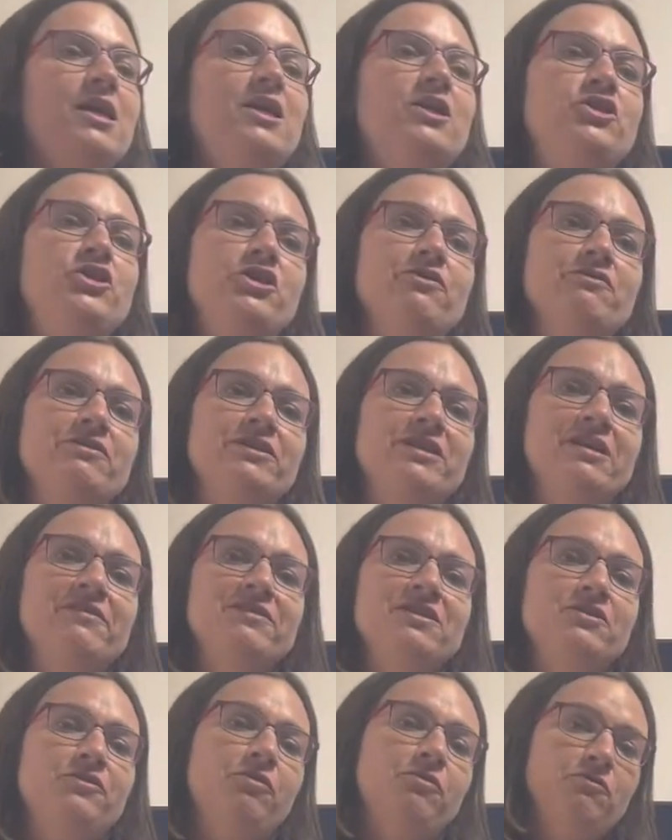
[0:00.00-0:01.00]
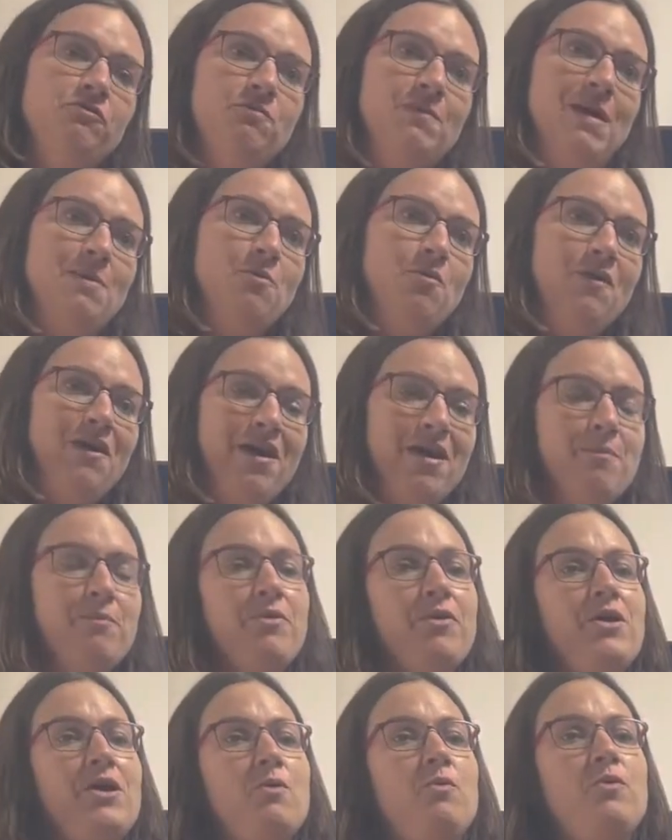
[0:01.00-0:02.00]
she receives it through MemoUp,
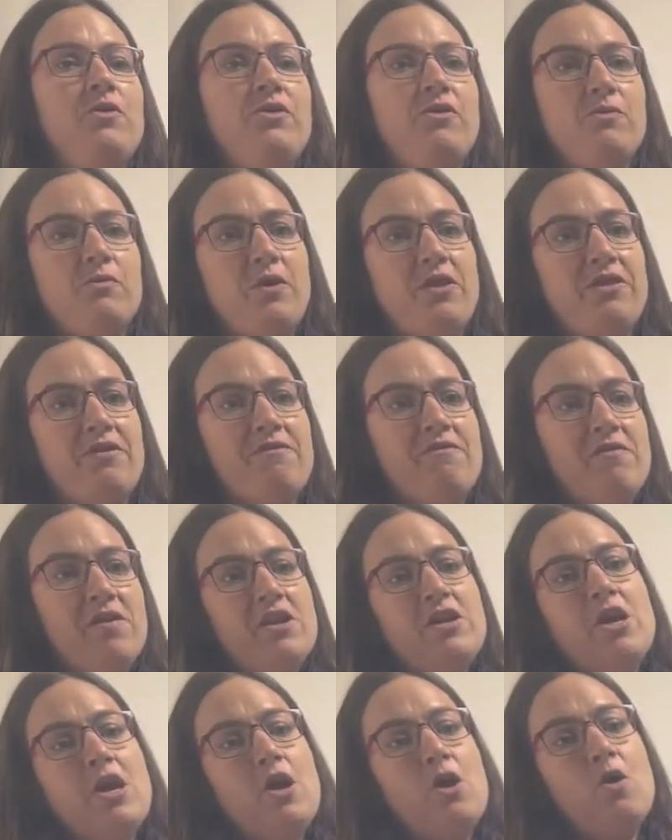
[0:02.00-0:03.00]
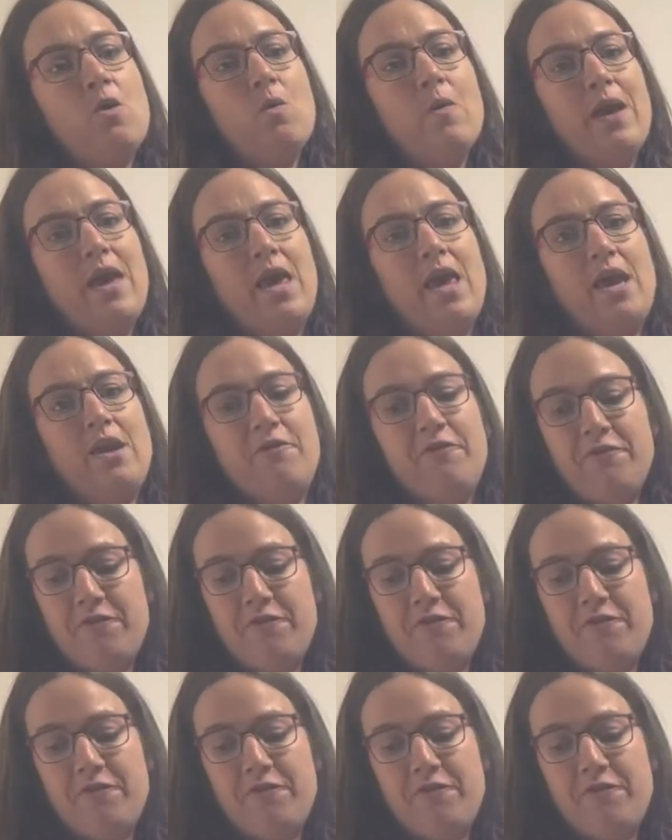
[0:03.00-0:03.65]
either with a video, a,